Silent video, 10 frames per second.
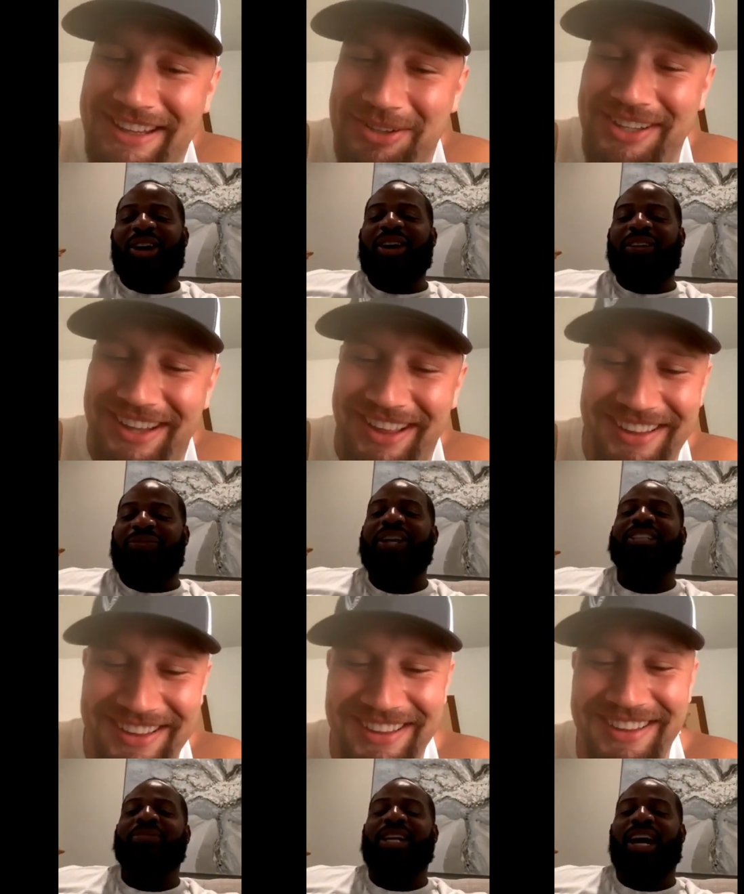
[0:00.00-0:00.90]
Speaker 1: no, you're a
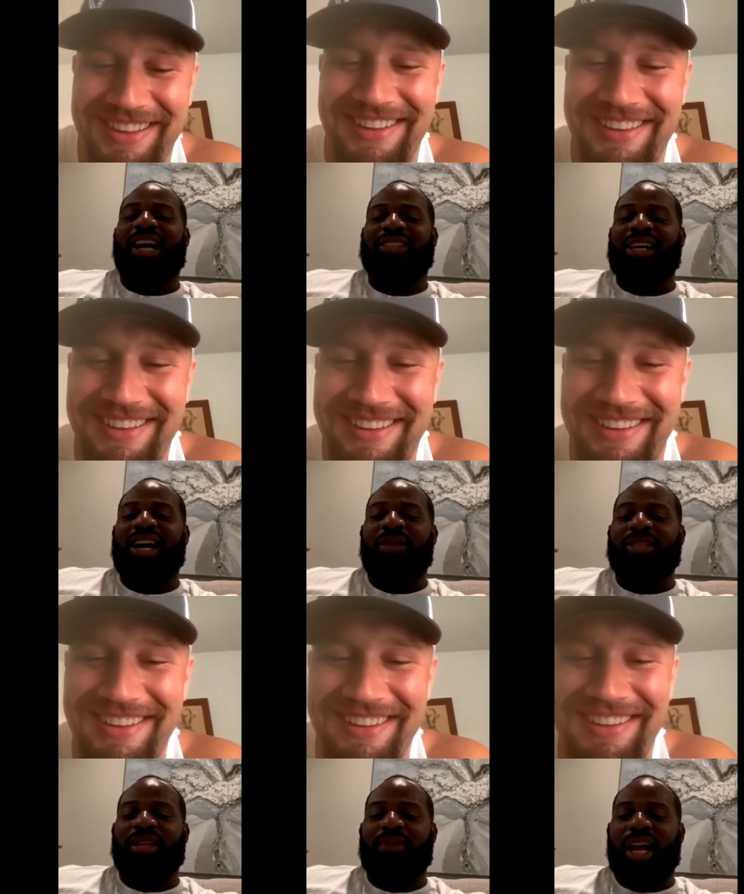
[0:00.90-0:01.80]
fisherman now. I saw y'all
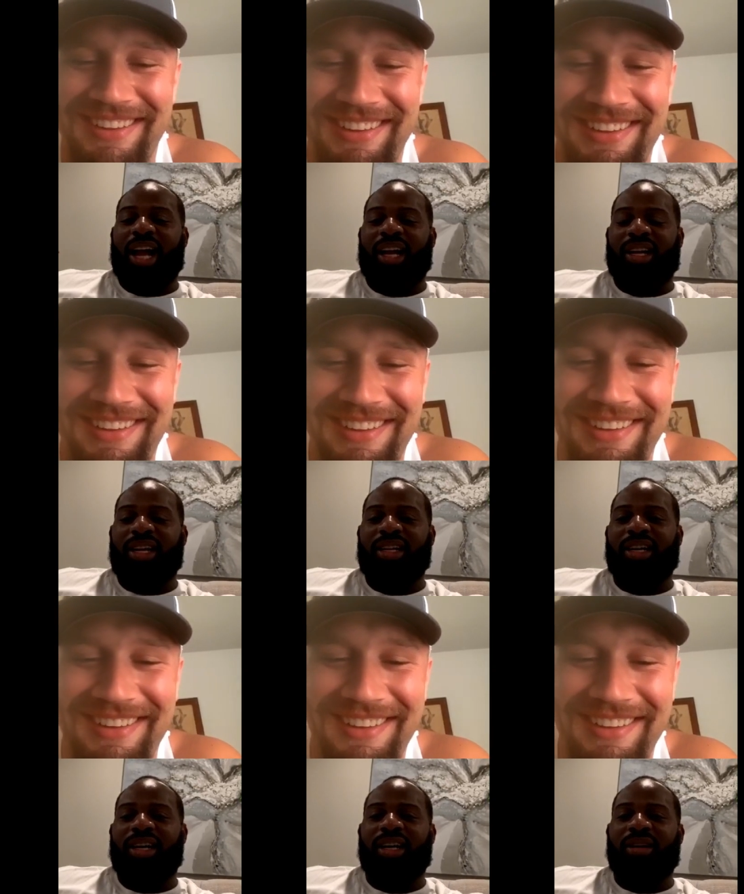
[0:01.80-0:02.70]
was at the Mike
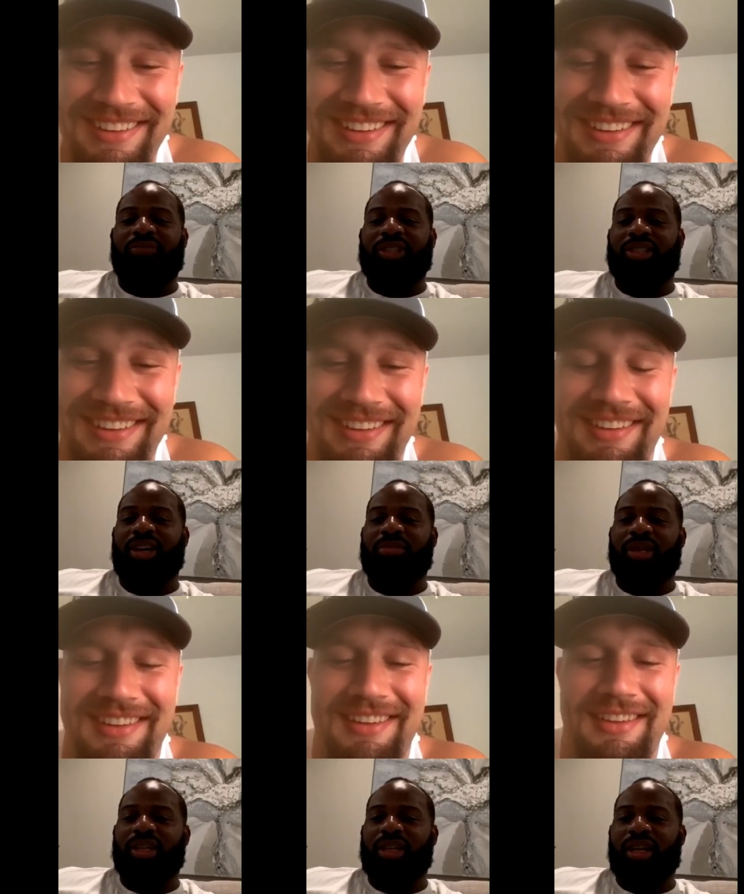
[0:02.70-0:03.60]
Iaconelli um, fishing
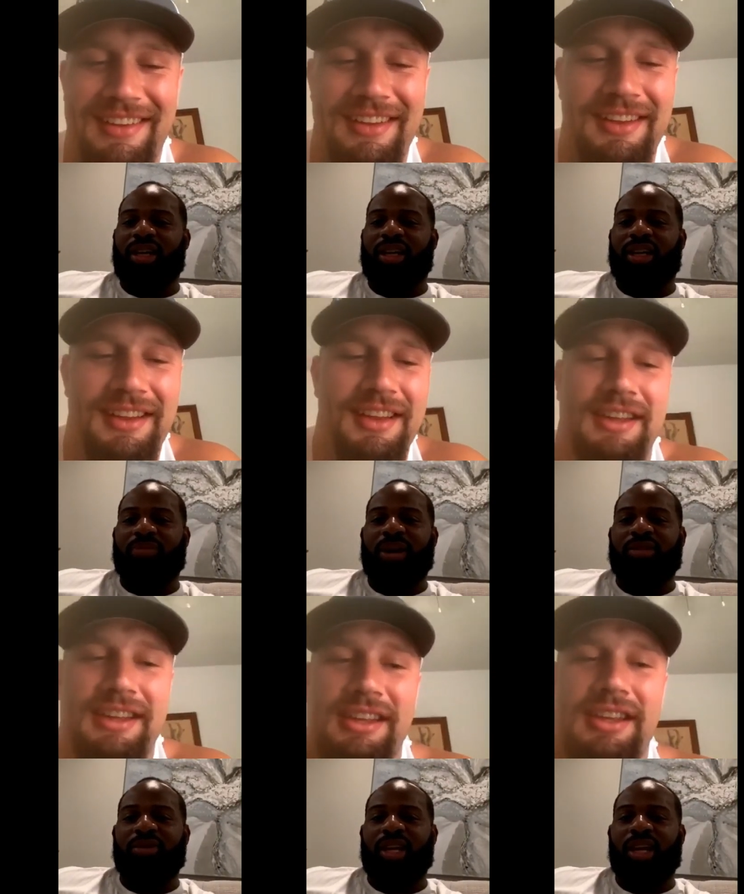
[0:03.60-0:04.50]
tournament uh, this
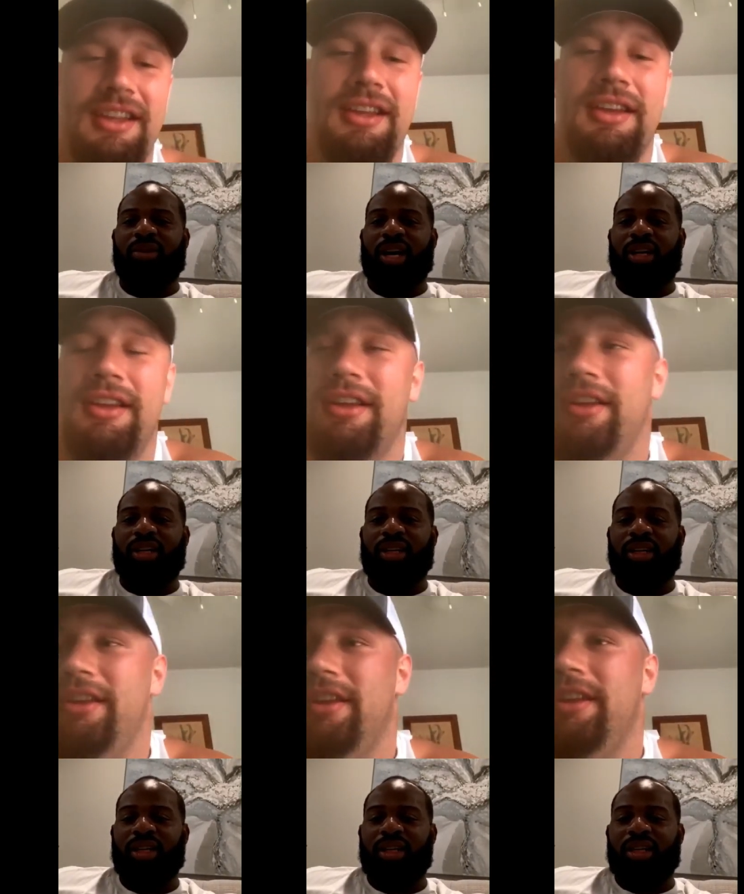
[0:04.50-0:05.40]
past weekend, right?
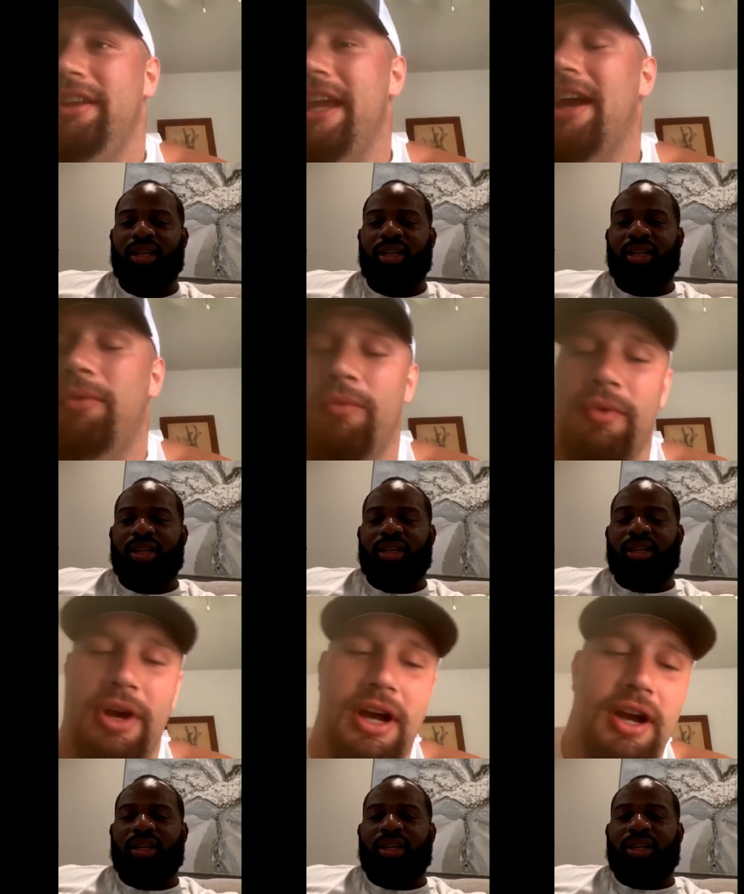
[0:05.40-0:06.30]
Speaker 2: Yeah,
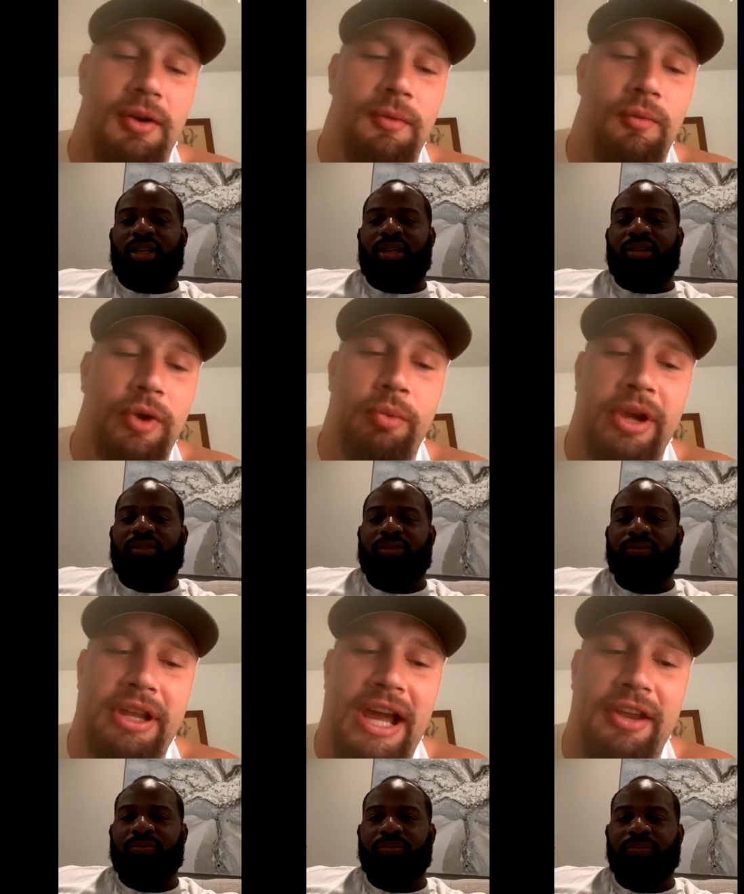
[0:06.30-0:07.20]
uh, we
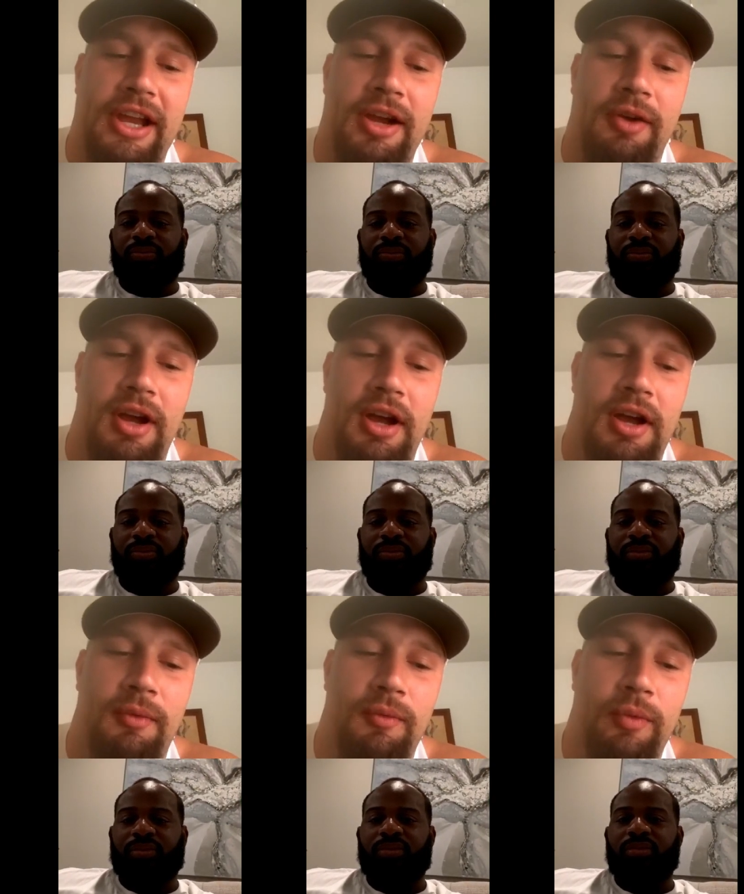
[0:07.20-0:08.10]
went down there.
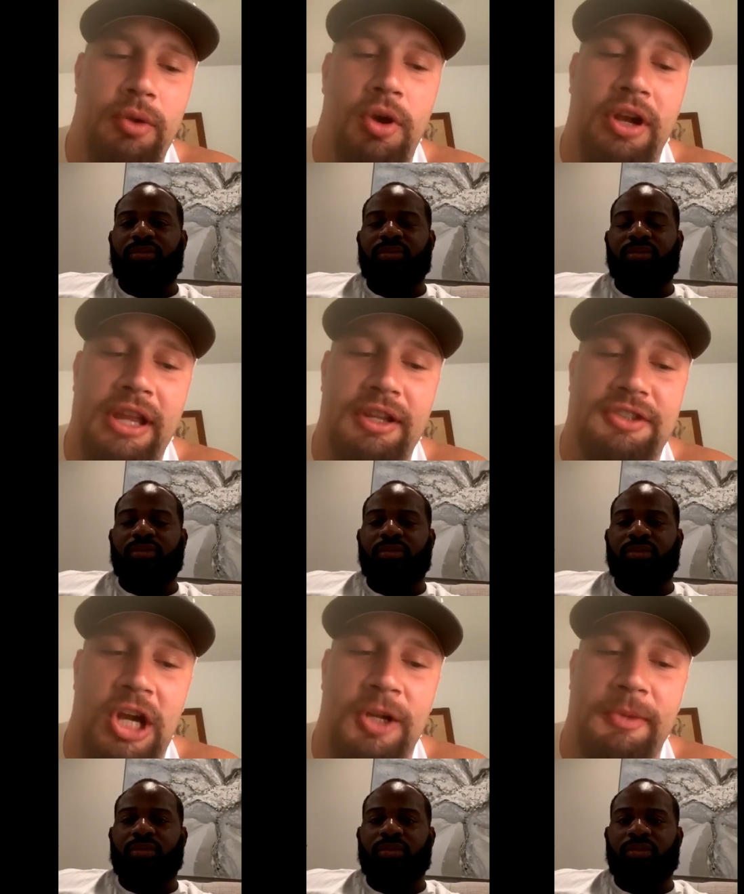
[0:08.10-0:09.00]
Uh, we weren't in the
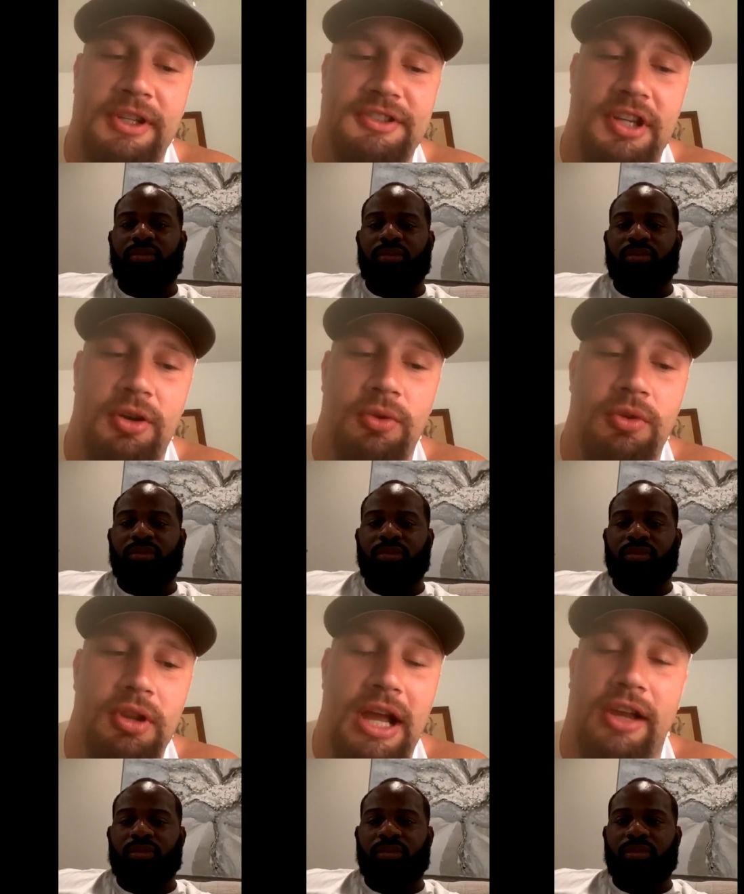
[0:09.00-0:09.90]
tournament, so
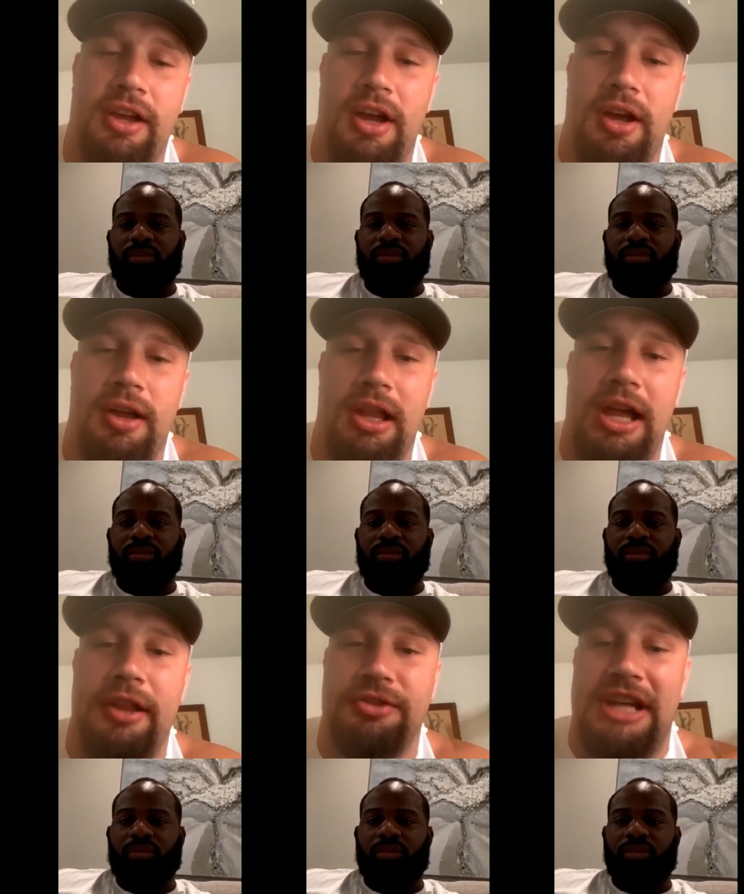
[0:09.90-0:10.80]
like uh, a lot
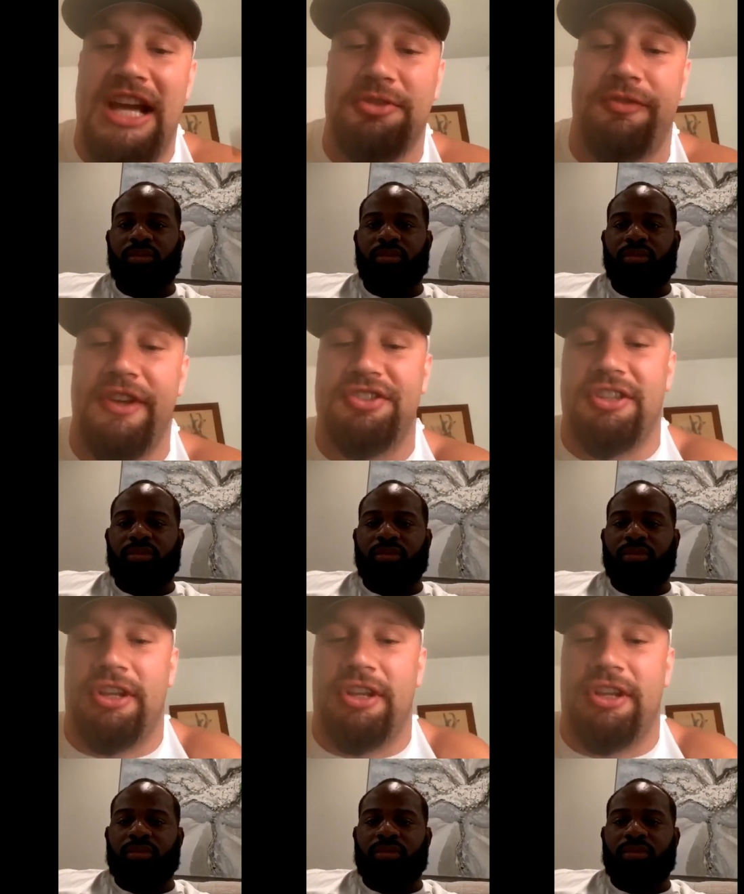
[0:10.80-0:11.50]
of those guys were fishing the